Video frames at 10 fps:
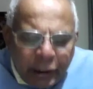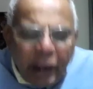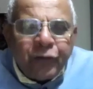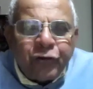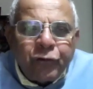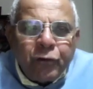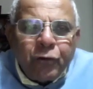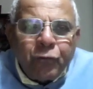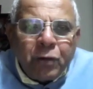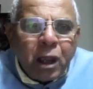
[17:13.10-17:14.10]
Yes.
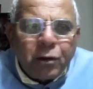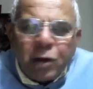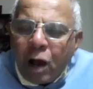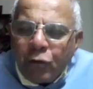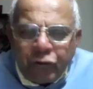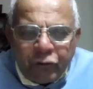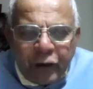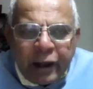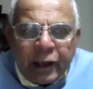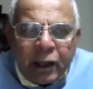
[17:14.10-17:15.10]
We are
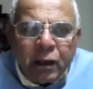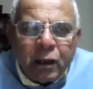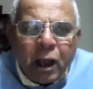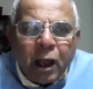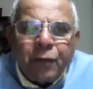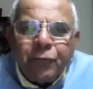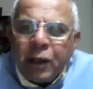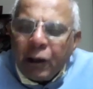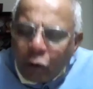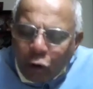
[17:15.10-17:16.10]
outstanding,
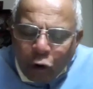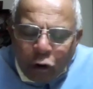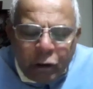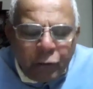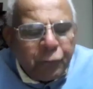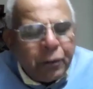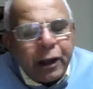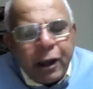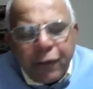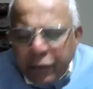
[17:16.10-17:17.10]
we are good,
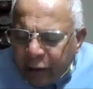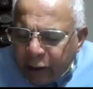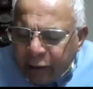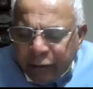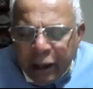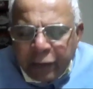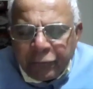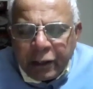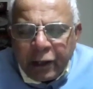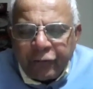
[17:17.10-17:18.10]
everything is
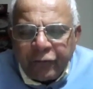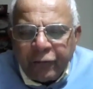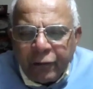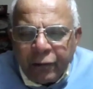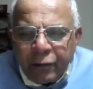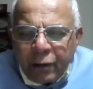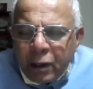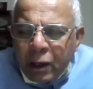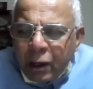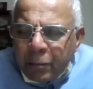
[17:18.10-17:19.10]
there with us.
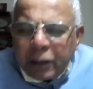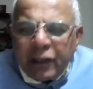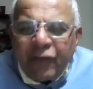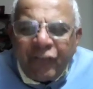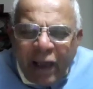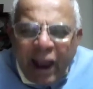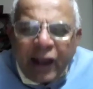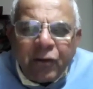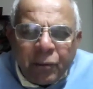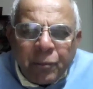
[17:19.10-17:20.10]
But the
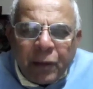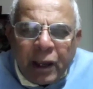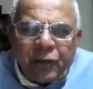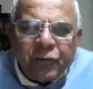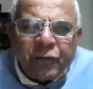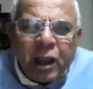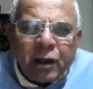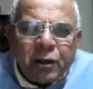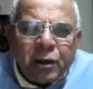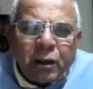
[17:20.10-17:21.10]
fact remains
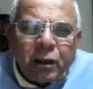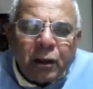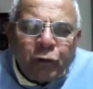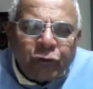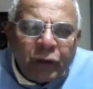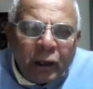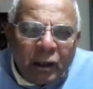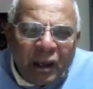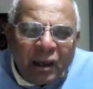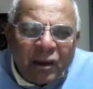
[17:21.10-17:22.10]
that, you see,
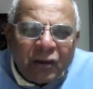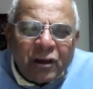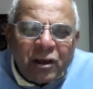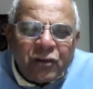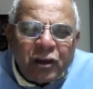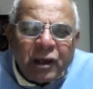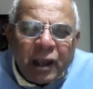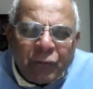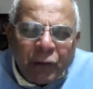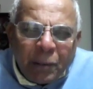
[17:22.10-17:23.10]
the research
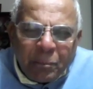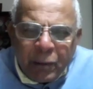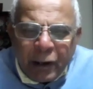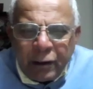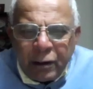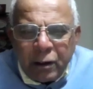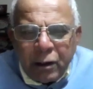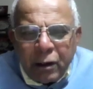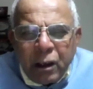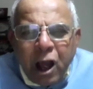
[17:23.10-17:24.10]
and development,
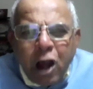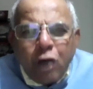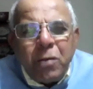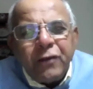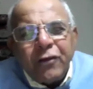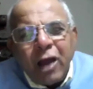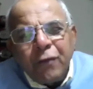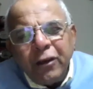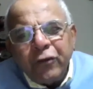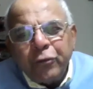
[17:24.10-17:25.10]
how much
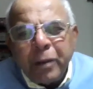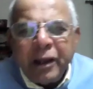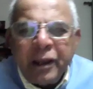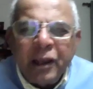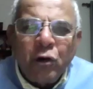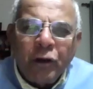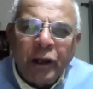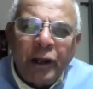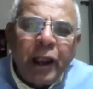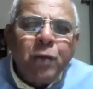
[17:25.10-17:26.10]
are we spending
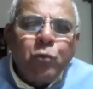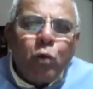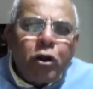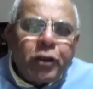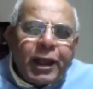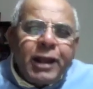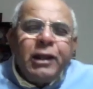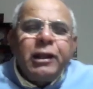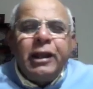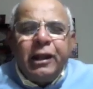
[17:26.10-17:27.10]
on it and what
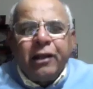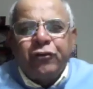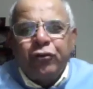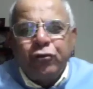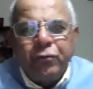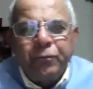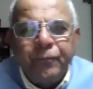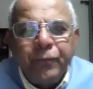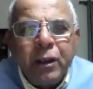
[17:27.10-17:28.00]
can it lead us to?